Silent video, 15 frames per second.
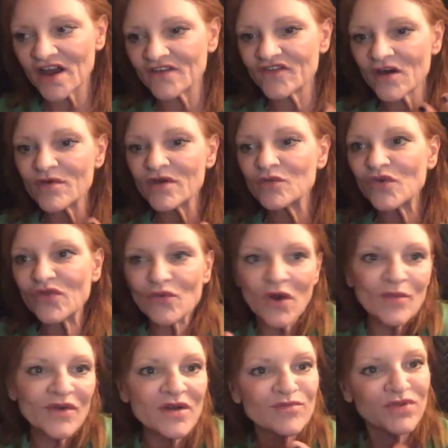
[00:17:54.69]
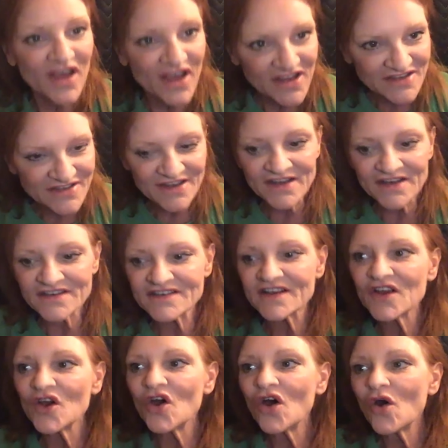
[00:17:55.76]
I've come in with where I'm going to place it,
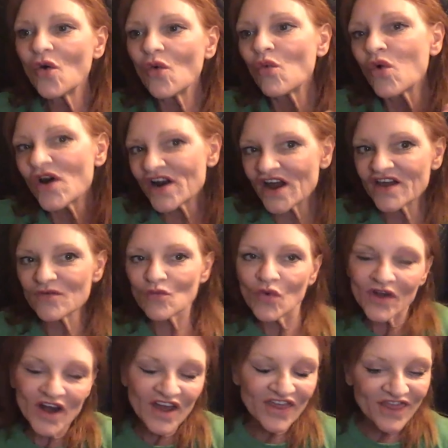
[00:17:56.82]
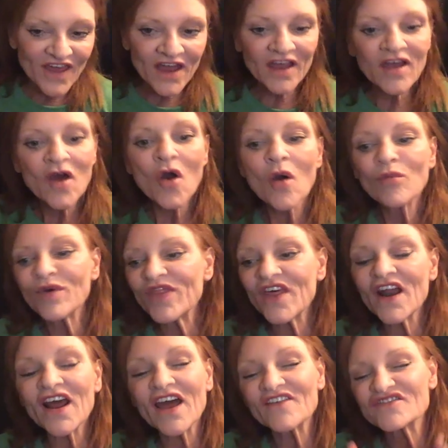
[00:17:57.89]
what I think, but
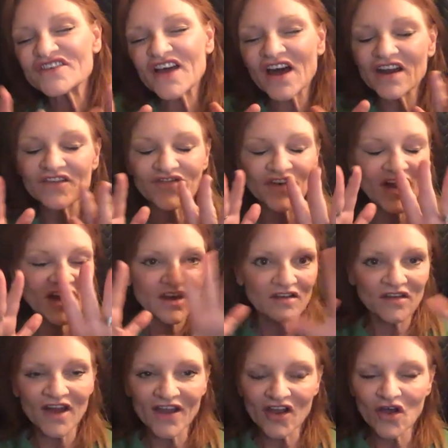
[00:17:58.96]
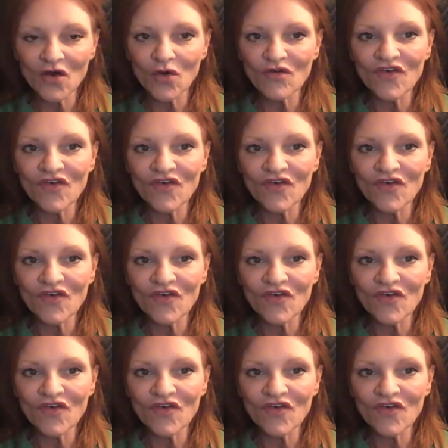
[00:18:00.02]
then I have to kind of like let go